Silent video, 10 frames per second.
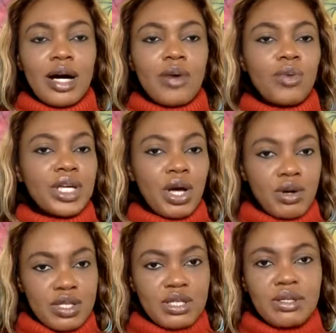We
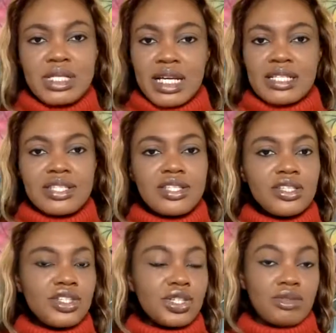consult and
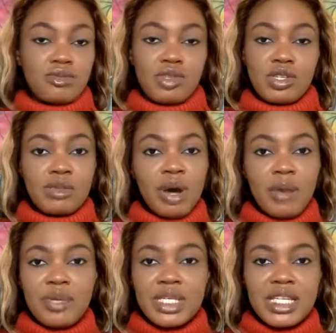teach small
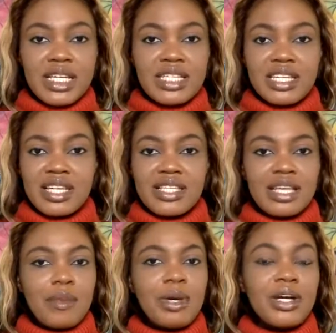businesses
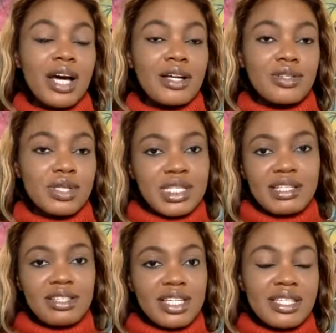about how to sell
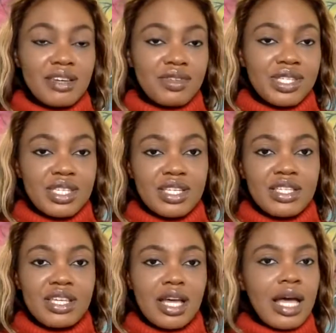their services
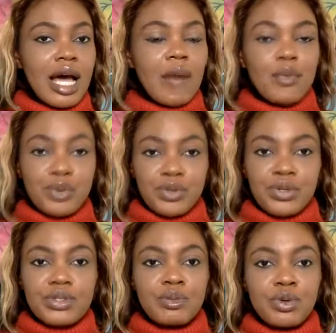and
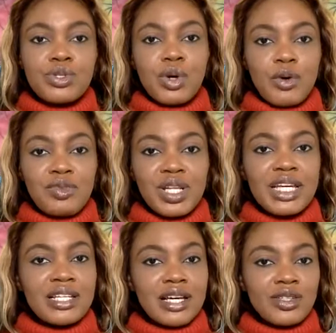products both
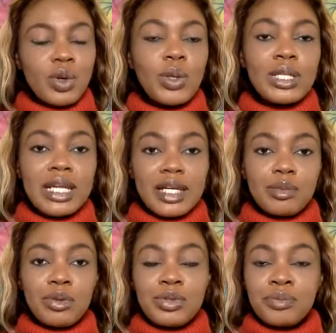offline and online.
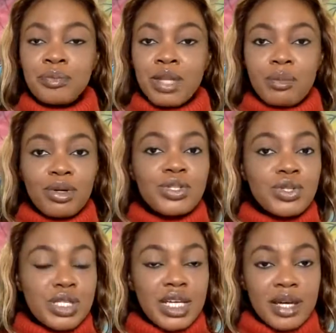But
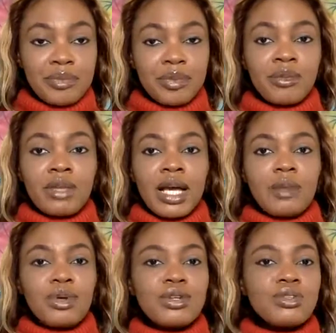today, I'm
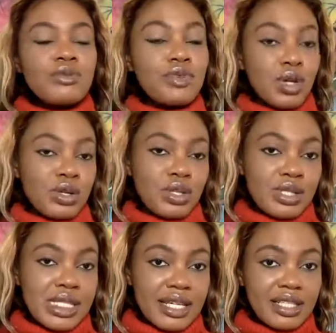going to focus on
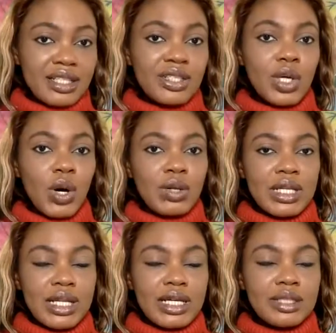selling
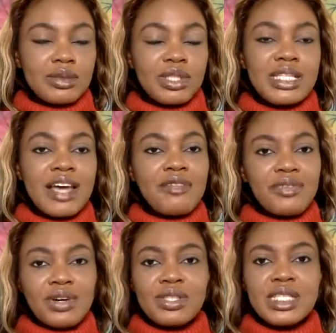online because I
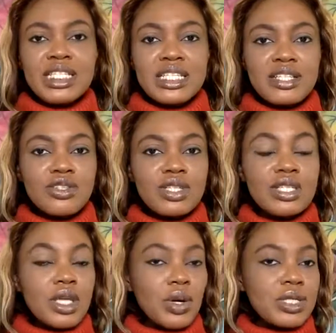felt the need to
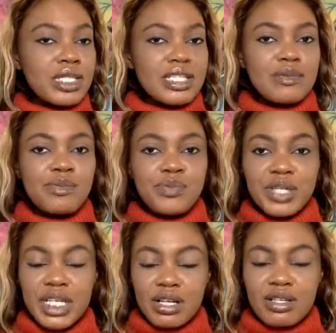discuss this
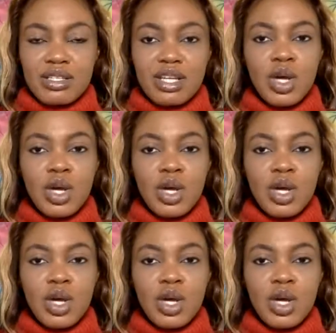because